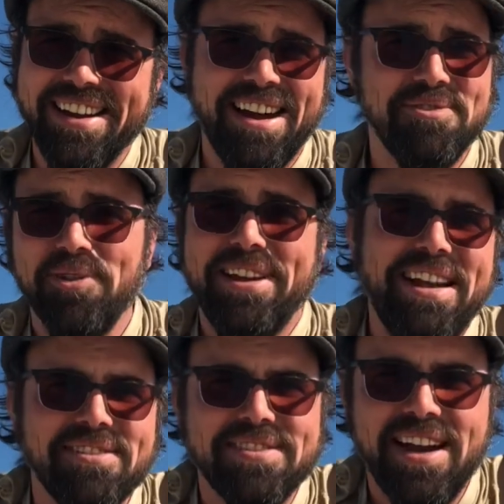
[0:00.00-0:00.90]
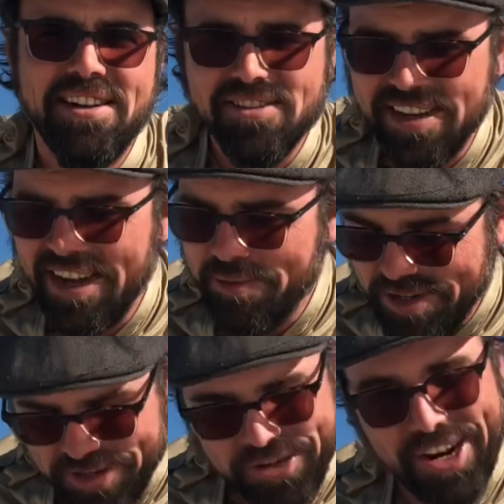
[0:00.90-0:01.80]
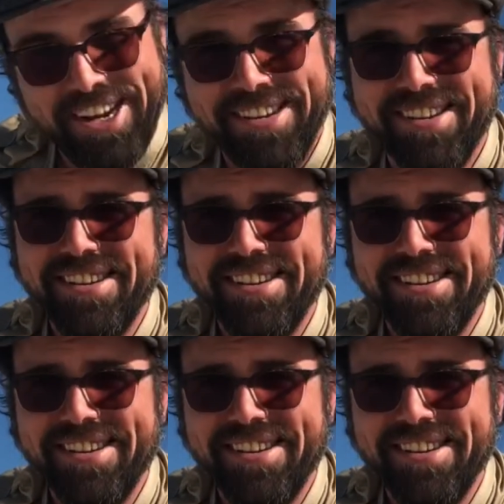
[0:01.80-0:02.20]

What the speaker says: I was working outside all day, which is great,